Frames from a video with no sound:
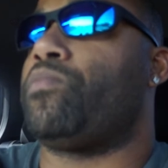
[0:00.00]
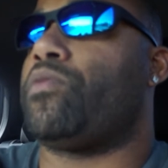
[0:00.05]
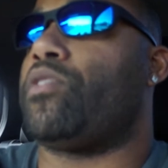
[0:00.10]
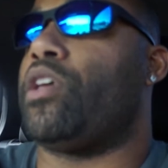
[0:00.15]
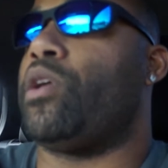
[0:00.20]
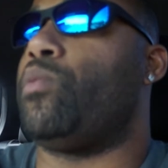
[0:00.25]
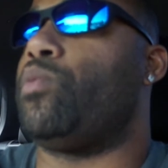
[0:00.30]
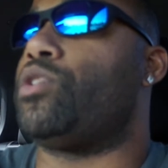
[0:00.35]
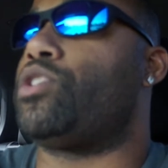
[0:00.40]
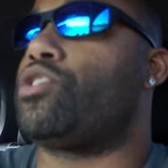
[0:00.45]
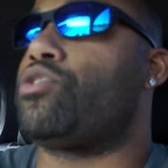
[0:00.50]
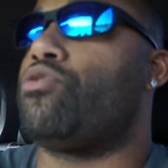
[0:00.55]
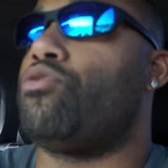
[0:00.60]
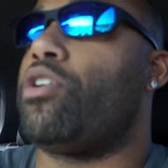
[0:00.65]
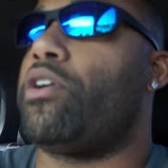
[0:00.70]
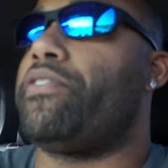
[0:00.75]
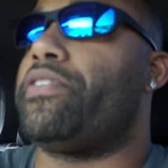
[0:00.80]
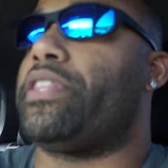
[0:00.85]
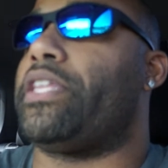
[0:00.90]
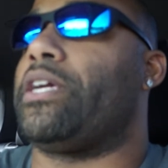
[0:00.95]
it would screw
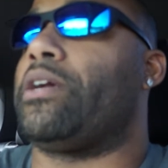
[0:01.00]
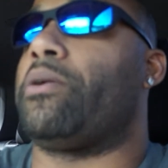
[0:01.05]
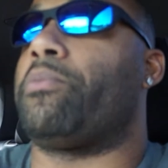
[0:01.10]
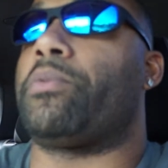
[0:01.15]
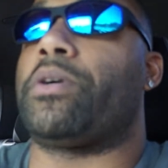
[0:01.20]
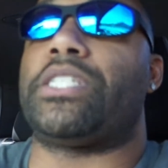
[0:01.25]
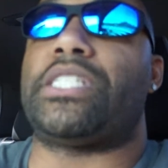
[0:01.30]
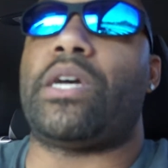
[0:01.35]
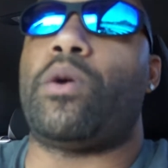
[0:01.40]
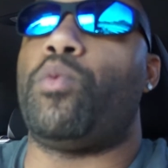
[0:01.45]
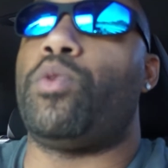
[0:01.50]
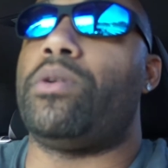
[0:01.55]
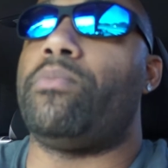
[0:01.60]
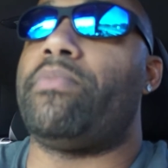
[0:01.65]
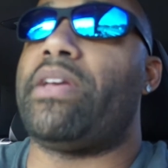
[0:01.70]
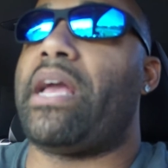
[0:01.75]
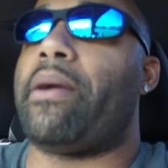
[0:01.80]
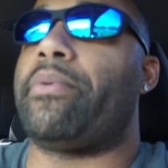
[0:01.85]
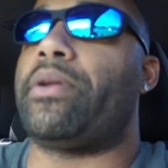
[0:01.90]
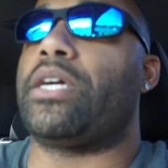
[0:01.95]
everything up because I wouldn't
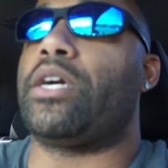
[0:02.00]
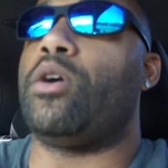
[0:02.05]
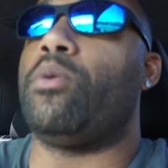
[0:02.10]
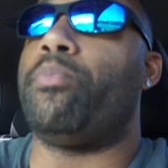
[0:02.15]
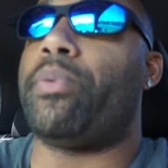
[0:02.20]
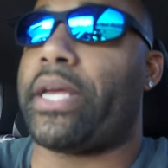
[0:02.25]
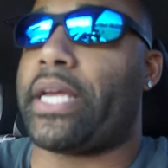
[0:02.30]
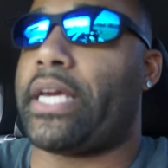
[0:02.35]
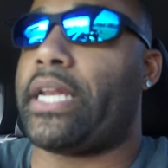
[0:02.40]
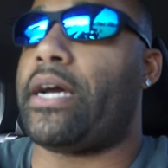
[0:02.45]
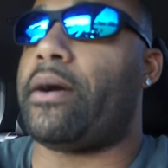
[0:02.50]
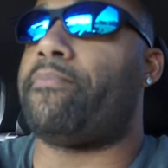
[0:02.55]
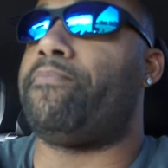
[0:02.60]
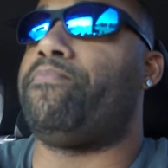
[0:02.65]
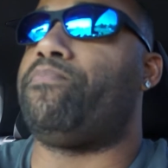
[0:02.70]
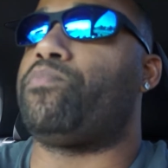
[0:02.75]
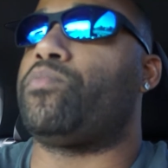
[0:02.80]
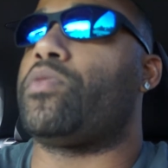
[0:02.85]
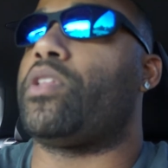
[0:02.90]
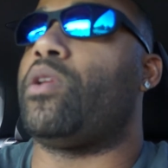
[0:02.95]
be able to go pick it up
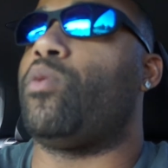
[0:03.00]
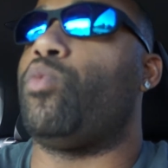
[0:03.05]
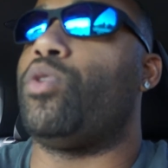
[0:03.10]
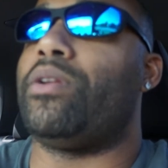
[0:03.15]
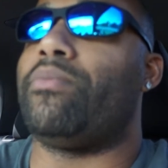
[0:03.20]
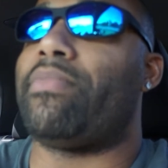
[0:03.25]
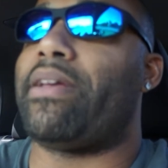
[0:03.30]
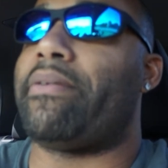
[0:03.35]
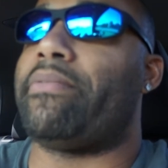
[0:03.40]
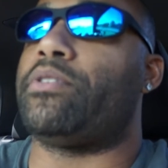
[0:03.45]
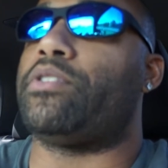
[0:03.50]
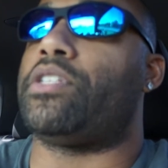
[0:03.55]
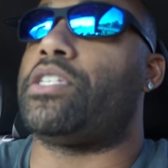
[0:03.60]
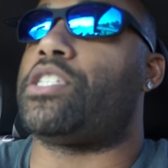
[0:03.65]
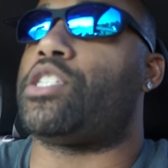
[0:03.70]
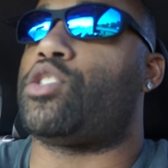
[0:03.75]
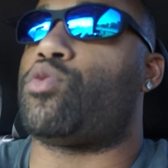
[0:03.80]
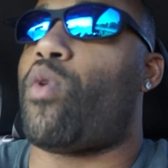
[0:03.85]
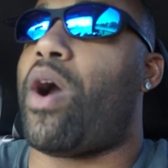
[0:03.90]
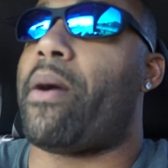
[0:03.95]
and wouldn't be able to
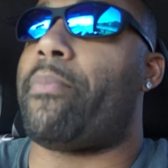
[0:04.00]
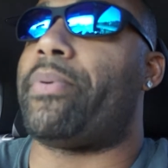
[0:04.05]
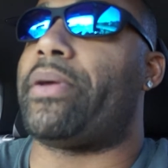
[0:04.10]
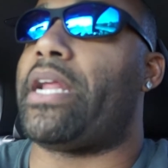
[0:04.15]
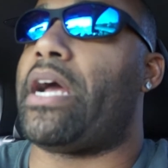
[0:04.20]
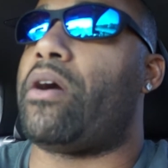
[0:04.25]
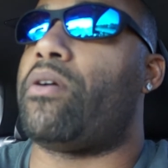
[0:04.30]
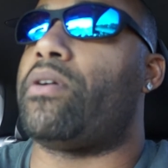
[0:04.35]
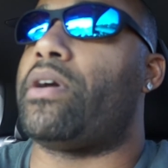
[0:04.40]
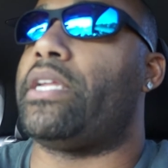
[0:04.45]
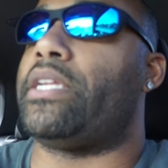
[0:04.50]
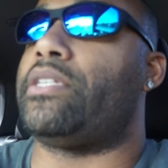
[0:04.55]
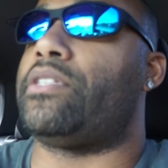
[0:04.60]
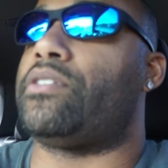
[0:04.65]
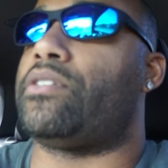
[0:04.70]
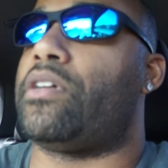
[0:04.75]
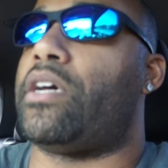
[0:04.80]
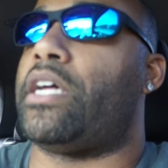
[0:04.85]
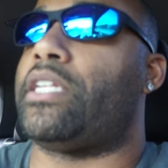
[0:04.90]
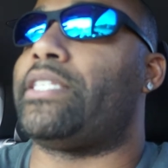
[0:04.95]
swap it out
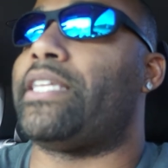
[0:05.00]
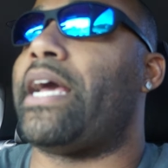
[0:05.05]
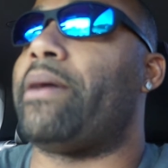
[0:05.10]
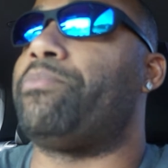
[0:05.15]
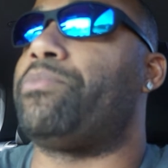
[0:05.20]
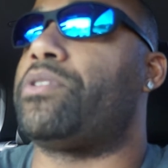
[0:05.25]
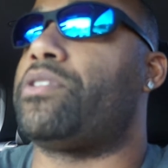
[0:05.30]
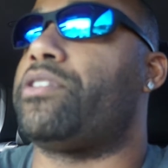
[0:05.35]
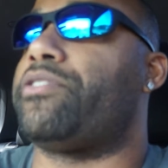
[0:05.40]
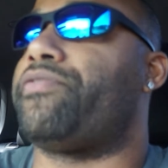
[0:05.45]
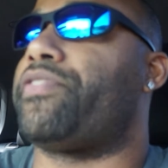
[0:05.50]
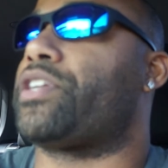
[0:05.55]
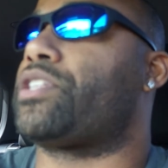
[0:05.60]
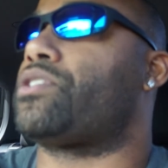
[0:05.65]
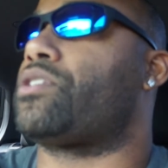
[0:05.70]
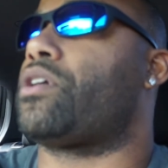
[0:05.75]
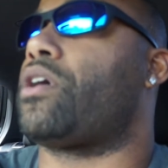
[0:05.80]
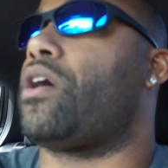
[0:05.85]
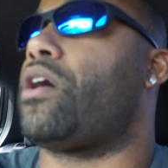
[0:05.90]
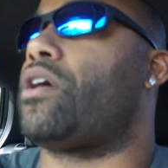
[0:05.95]
and attempt to fix
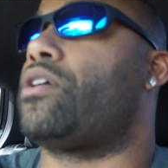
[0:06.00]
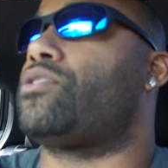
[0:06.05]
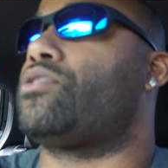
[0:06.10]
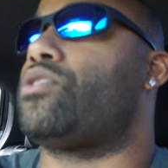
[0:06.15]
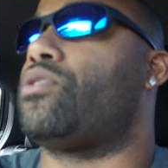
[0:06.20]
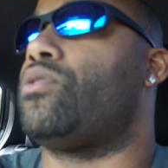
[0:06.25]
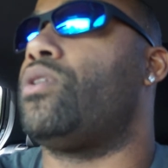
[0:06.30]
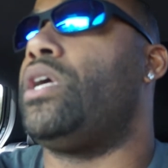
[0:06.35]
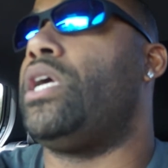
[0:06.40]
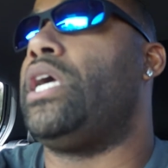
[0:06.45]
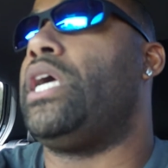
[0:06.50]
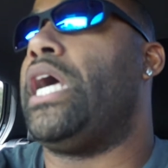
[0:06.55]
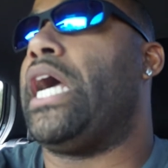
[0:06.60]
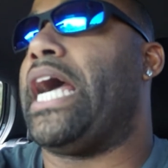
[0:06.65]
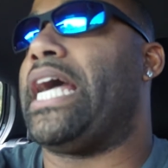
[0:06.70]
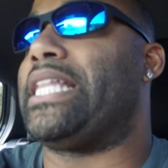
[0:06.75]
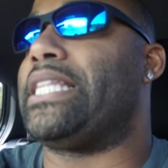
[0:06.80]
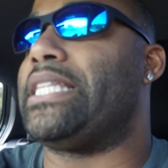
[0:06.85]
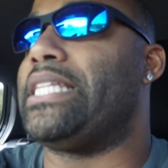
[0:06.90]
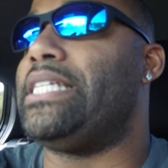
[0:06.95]
the car. So
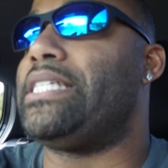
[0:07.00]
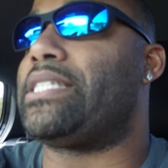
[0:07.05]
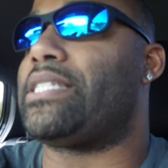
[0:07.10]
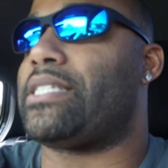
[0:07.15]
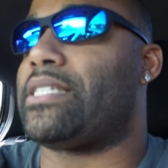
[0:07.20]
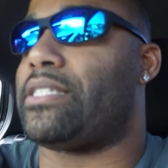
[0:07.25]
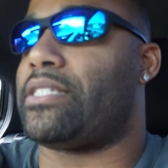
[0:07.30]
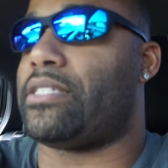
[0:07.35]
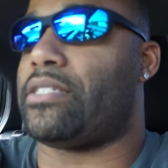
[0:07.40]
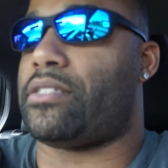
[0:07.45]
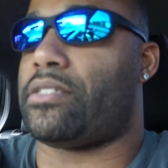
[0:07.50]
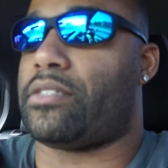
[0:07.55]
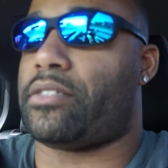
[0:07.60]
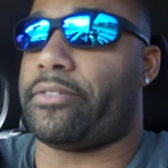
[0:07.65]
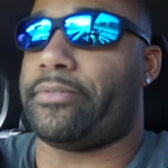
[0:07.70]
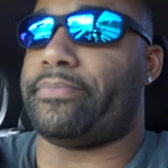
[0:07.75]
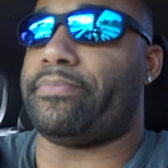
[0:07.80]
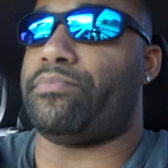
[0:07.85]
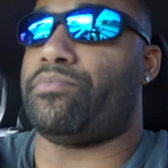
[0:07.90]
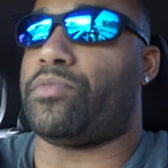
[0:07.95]
at least
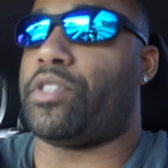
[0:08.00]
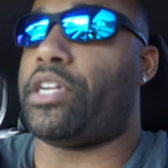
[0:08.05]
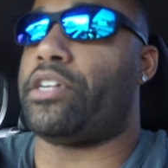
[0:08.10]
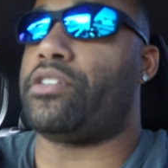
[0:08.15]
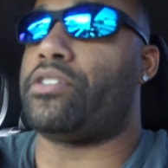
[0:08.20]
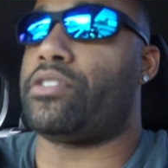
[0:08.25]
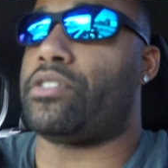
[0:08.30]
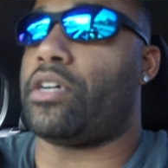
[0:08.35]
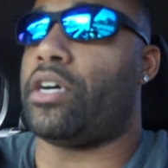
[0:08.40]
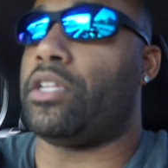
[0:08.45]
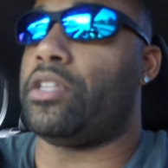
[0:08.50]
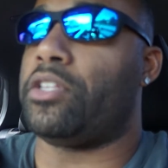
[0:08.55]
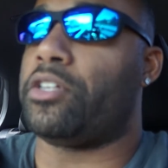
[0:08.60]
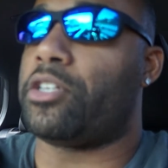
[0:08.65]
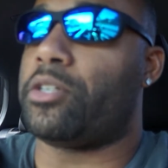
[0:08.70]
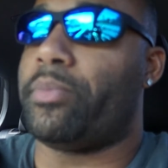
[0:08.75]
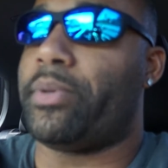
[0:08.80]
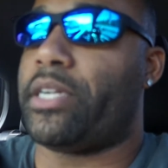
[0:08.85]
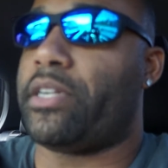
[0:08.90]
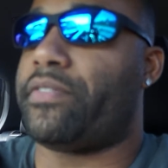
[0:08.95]
there's a
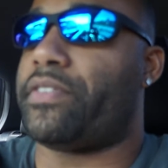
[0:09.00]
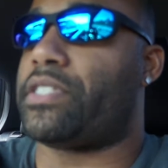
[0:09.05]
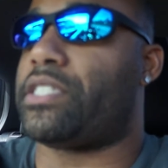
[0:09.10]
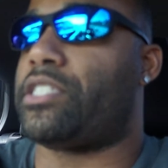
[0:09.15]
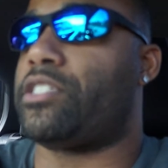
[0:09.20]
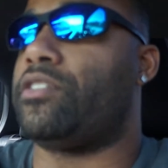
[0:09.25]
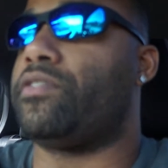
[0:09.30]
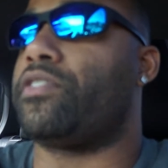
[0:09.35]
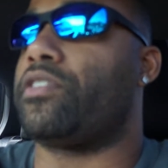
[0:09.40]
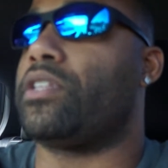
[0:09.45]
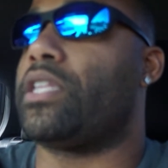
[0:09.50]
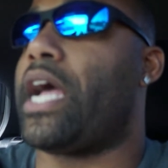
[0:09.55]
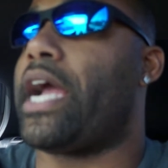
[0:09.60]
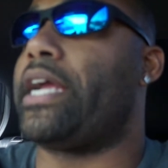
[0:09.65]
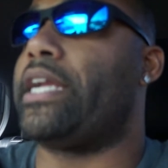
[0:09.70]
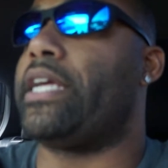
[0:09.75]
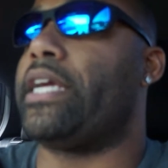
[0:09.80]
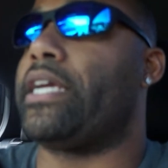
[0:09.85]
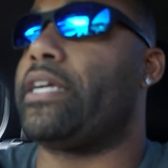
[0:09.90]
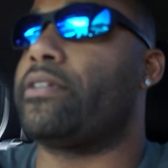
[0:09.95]
little bit of a silver
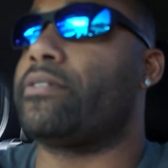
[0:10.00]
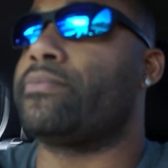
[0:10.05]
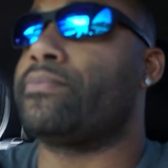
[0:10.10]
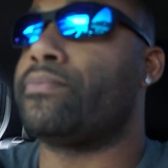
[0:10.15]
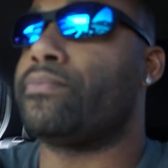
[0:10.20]
lining